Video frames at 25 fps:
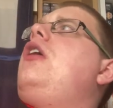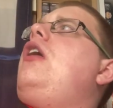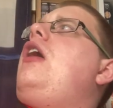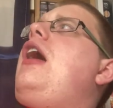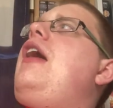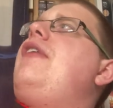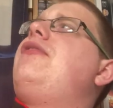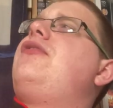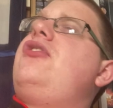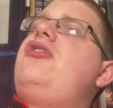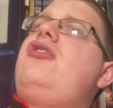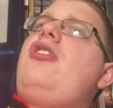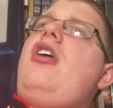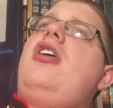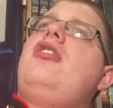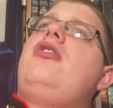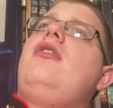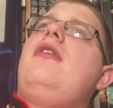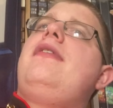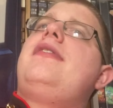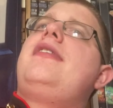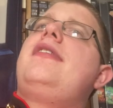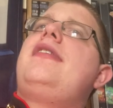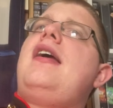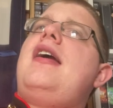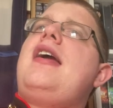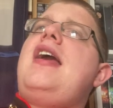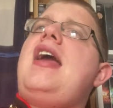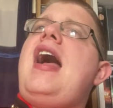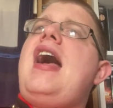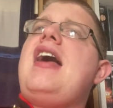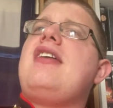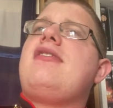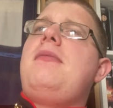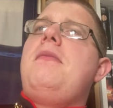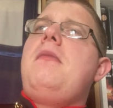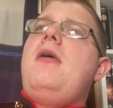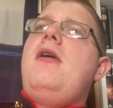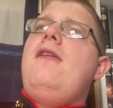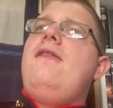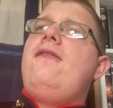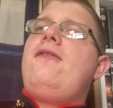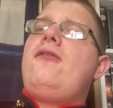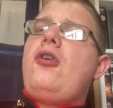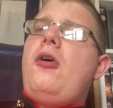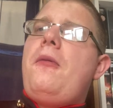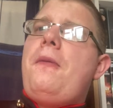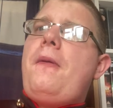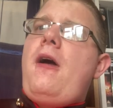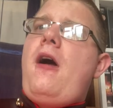I do have to say, it has
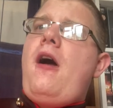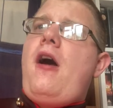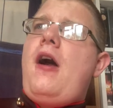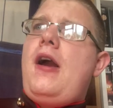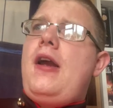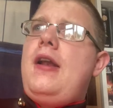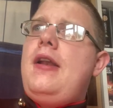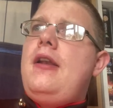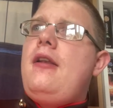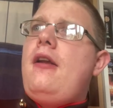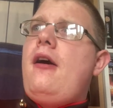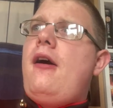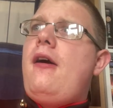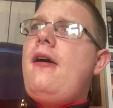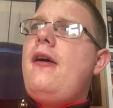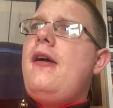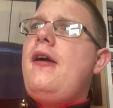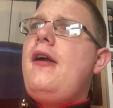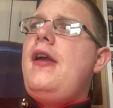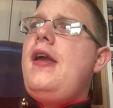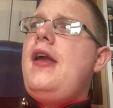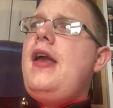moved up a high lot.